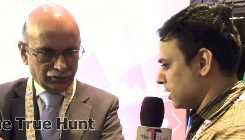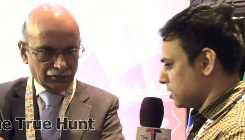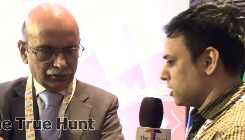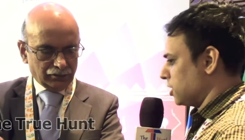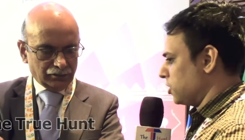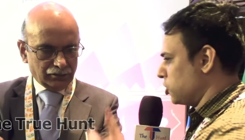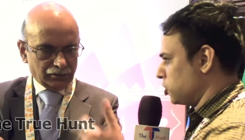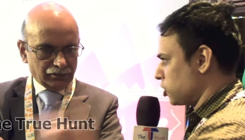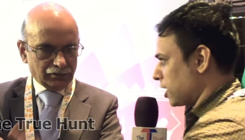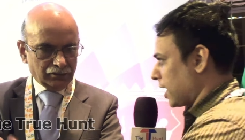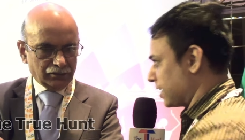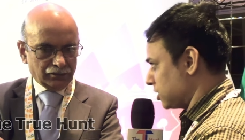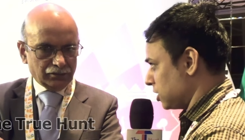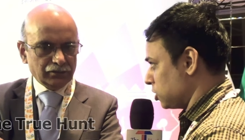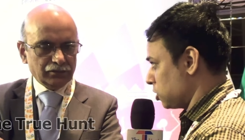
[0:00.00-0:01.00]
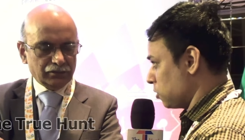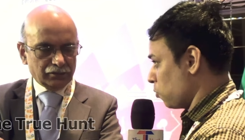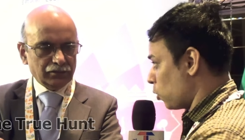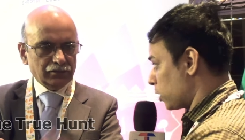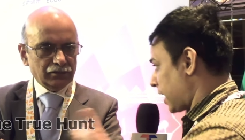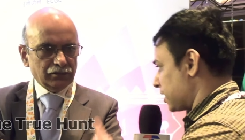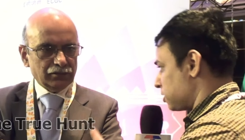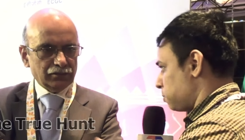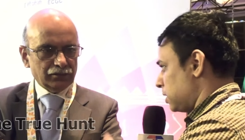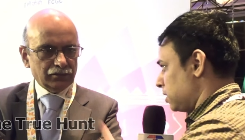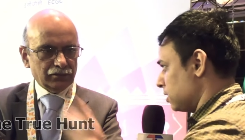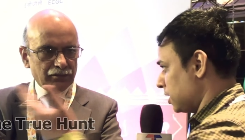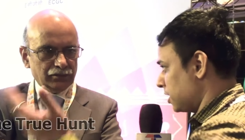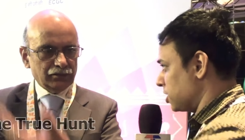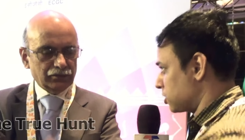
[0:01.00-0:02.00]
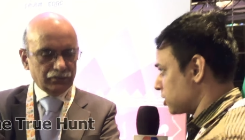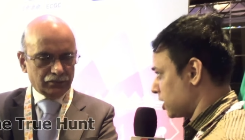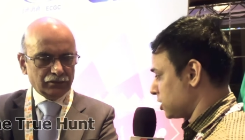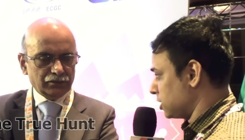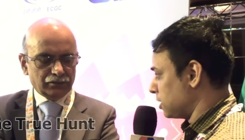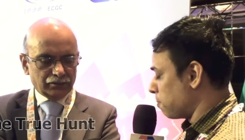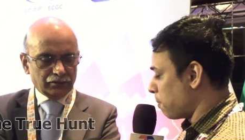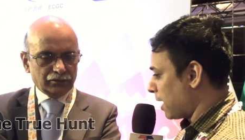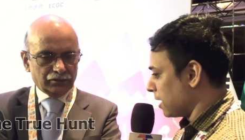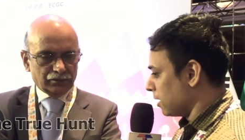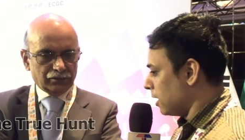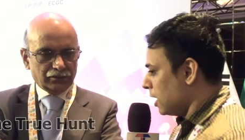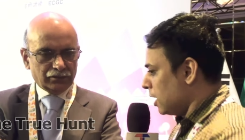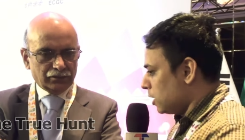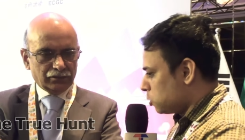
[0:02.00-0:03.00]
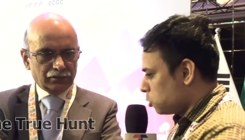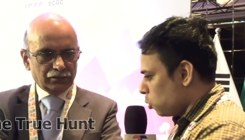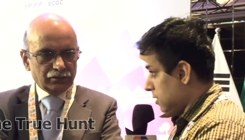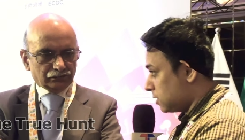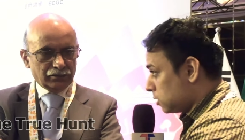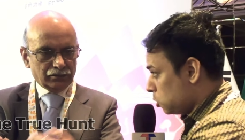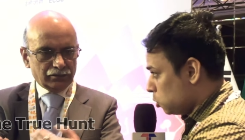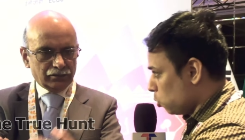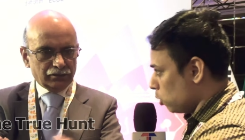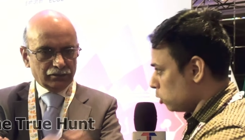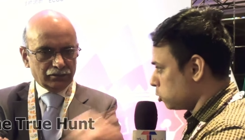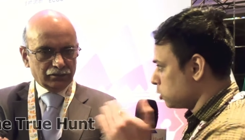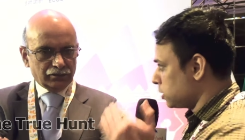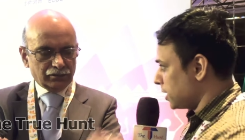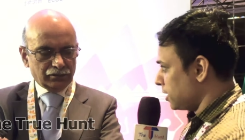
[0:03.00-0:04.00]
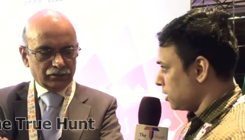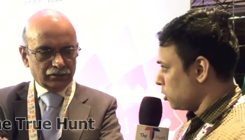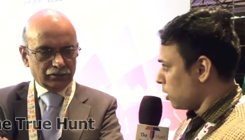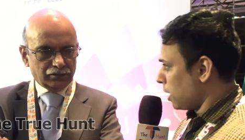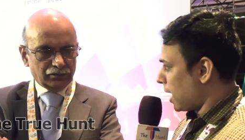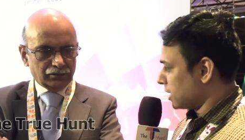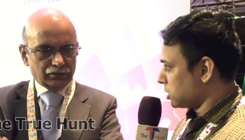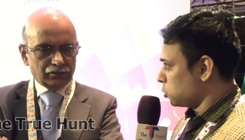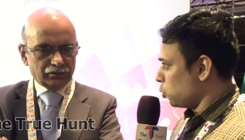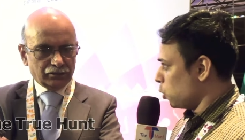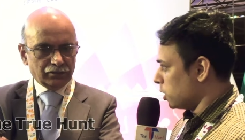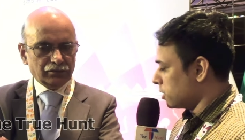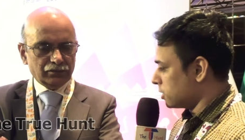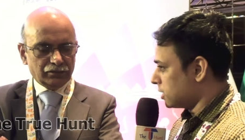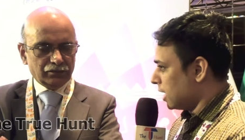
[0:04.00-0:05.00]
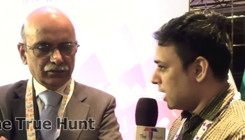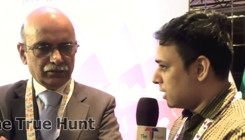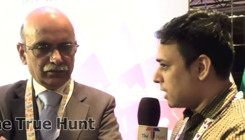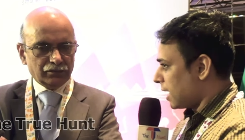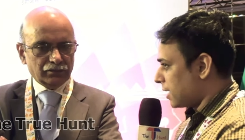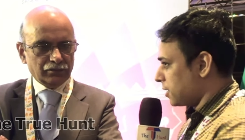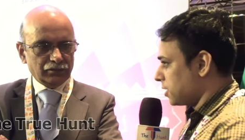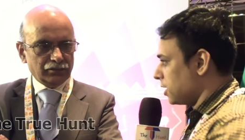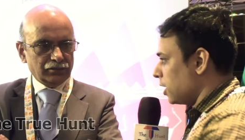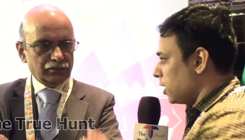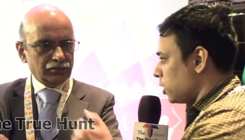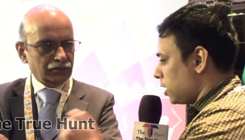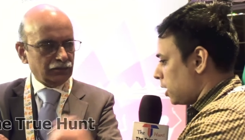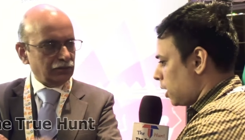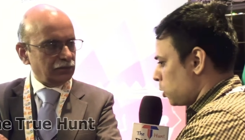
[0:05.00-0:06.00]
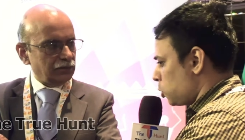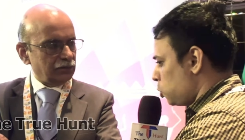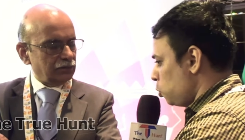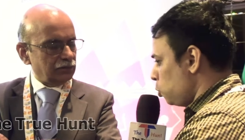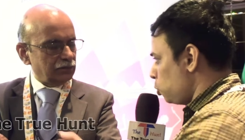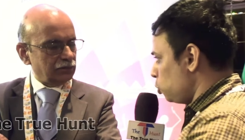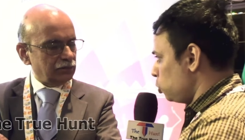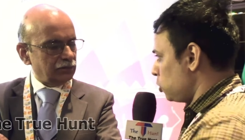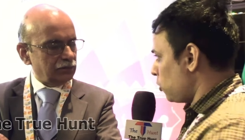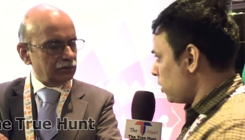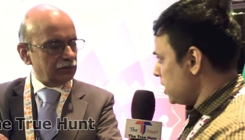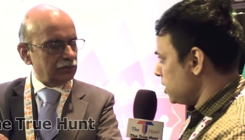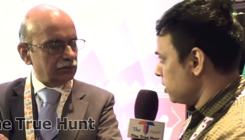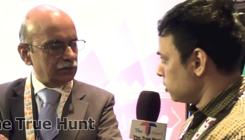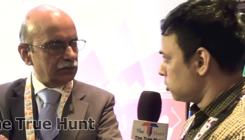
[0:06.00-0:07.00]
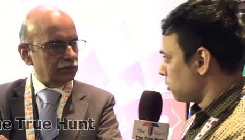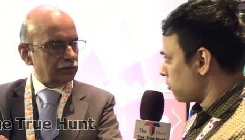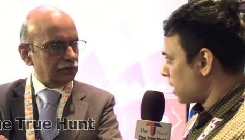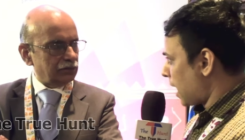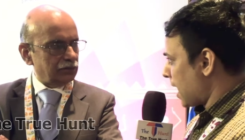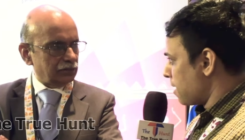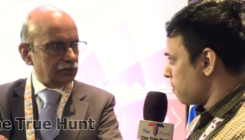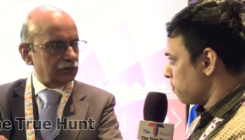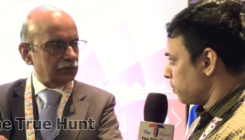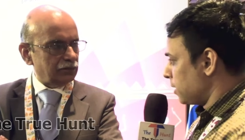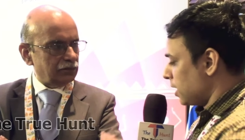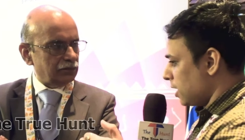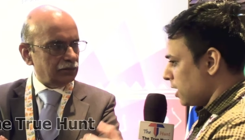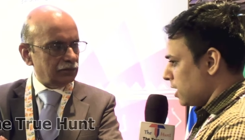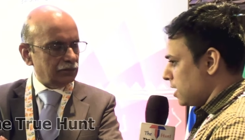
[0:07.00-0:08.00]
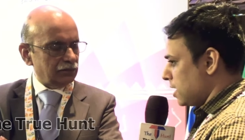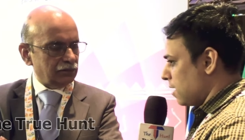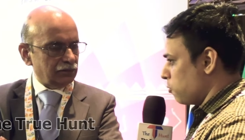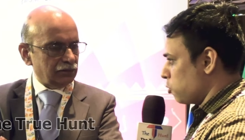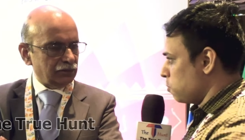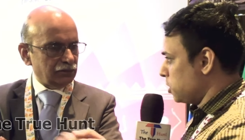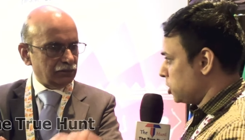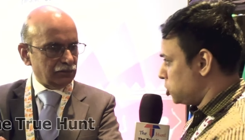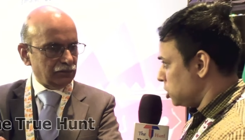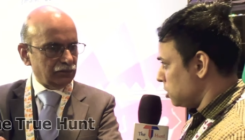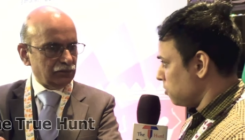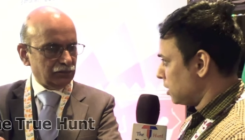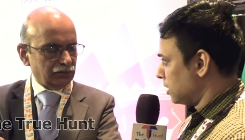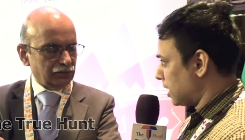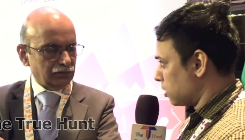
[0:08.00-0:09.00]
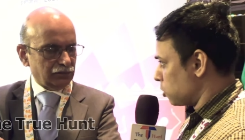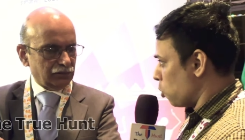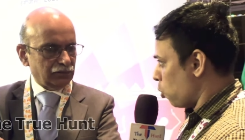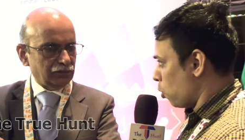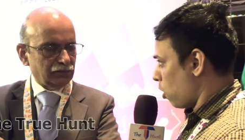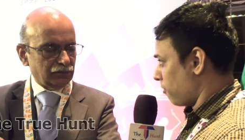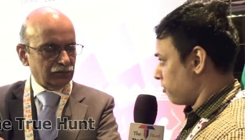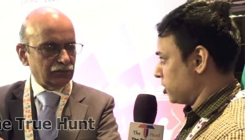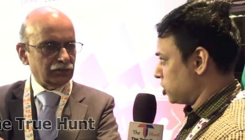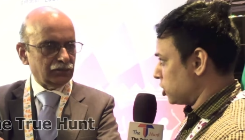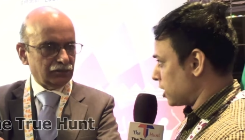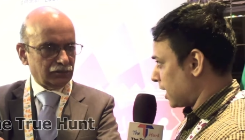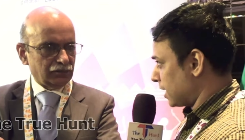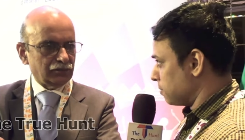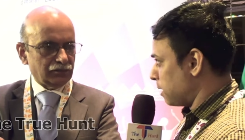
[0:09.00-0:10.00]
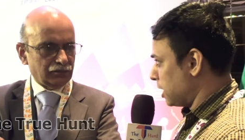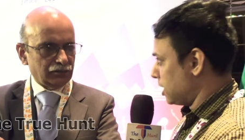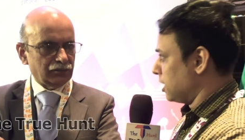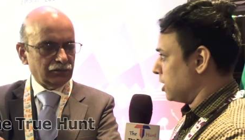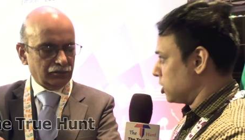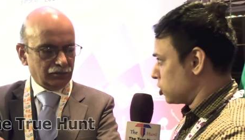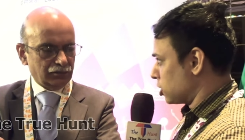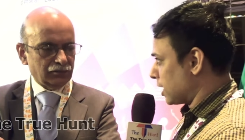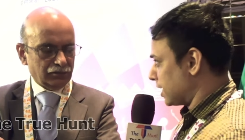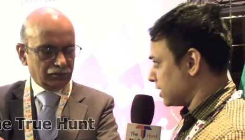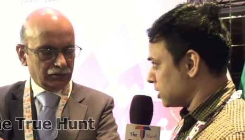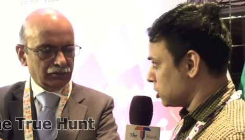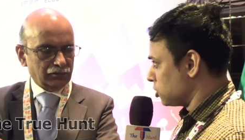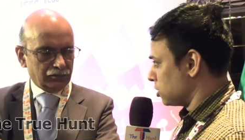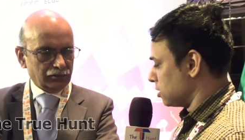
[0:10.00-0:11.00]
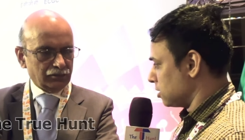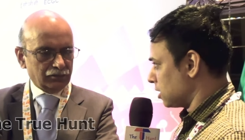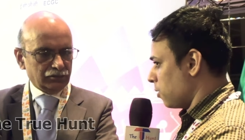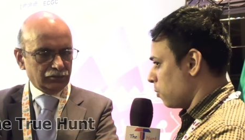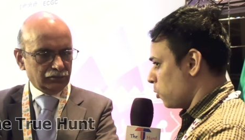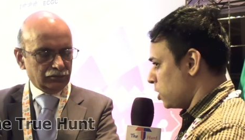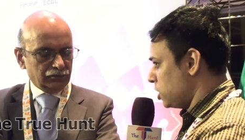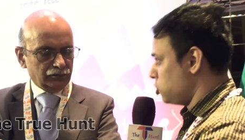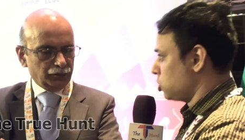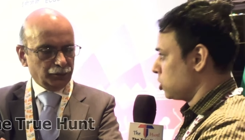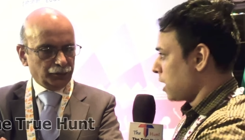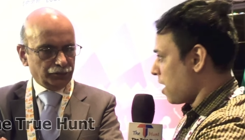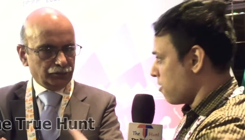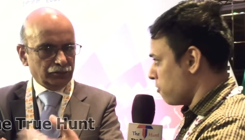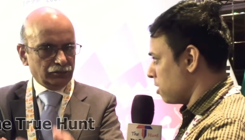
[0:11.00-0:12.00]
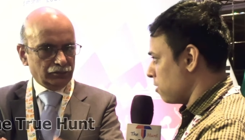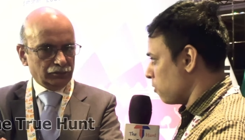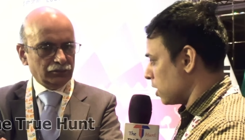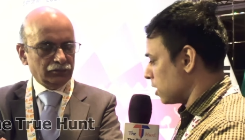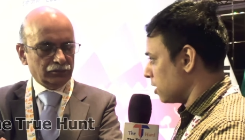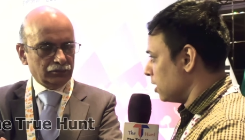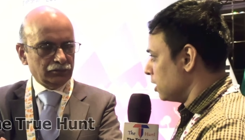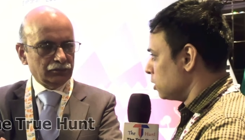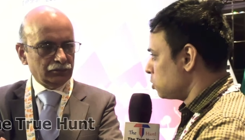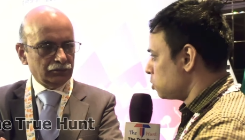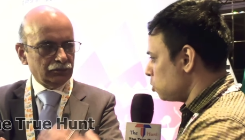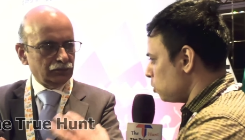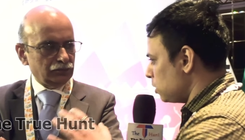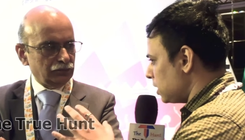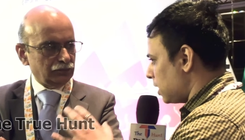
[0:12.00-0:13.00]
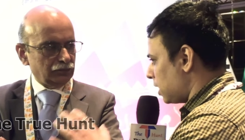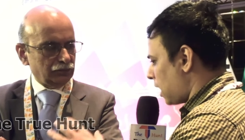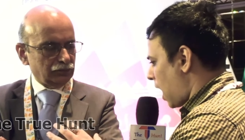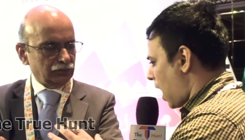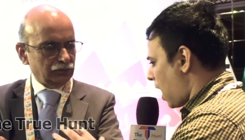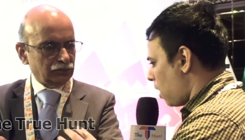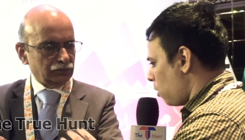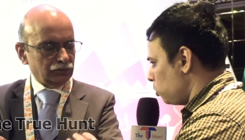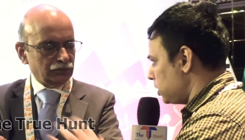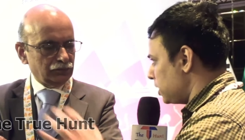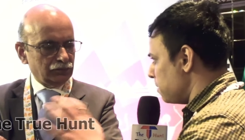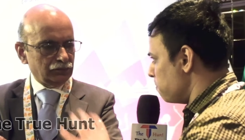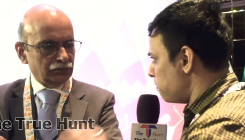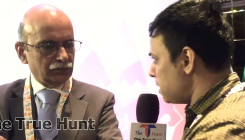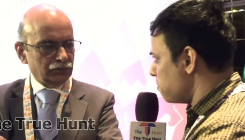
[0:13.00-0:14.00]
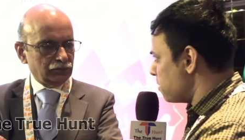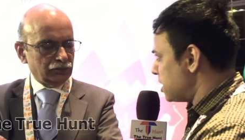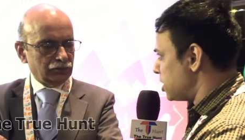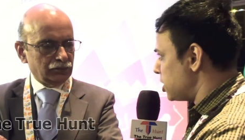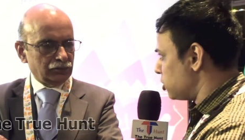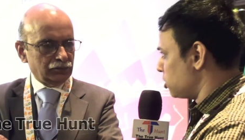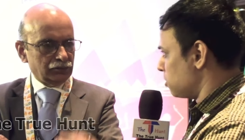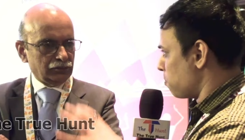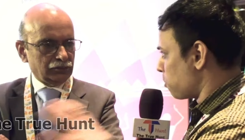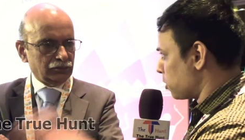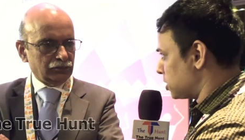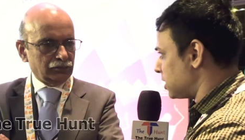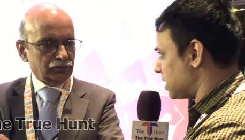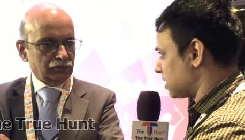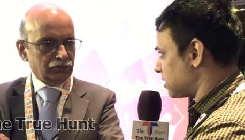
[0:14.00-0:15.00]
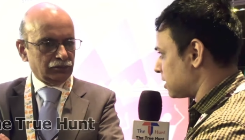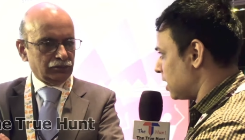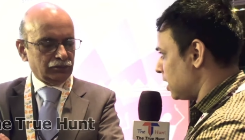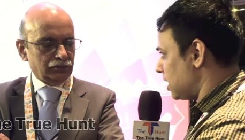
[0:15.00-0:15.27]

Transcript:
Speaker 1: is digitalization, what has been uh, discussed in the panel. So you also said in your last words that uh, two to three years of time, India would be achieving that goal of digitalize, making digitalization uh, reach everywhere. So uh, how the implementation process